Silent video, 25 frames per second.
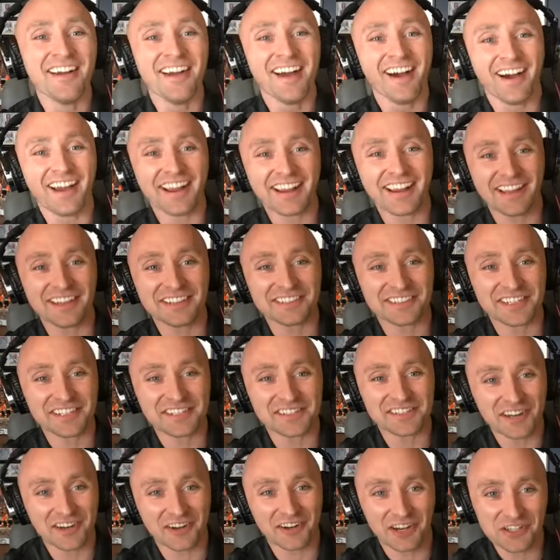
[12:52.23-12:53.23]
like
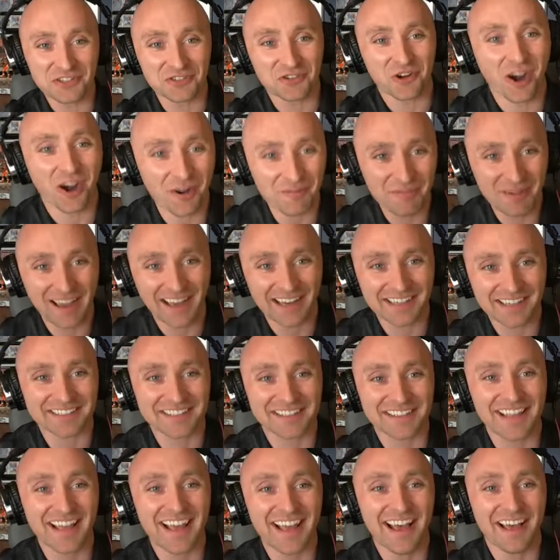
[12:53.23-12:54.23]
is there like drawbacks to
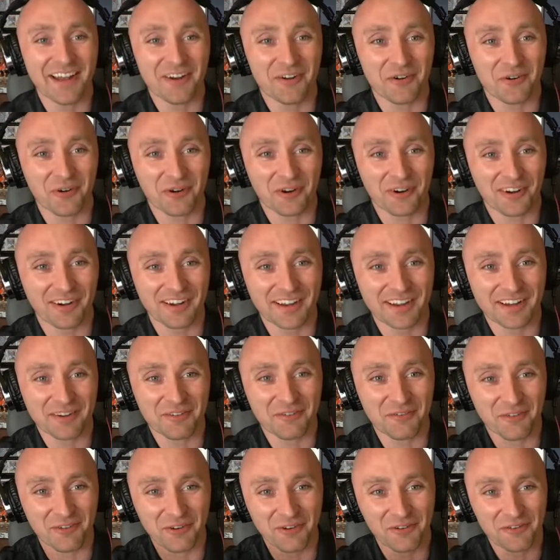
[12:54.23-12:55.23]
that, or like
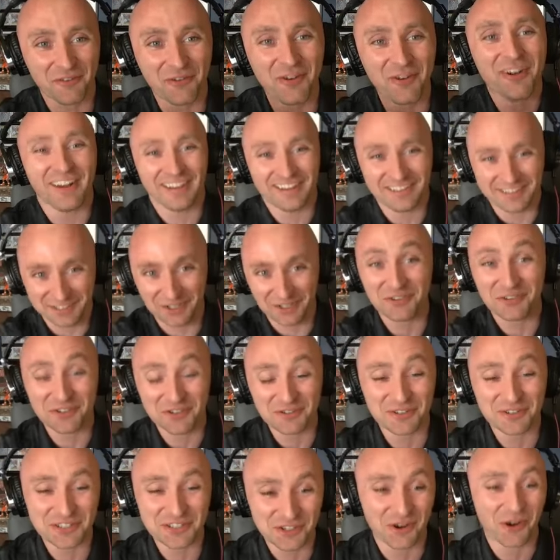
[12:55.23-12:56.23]
so
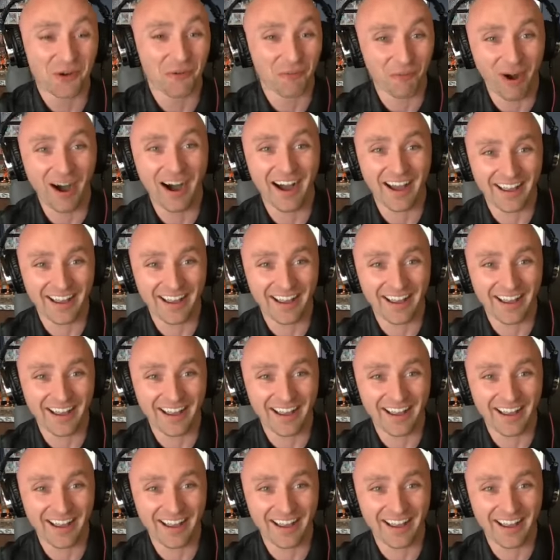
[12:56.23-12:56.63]
you enjoy it? Why?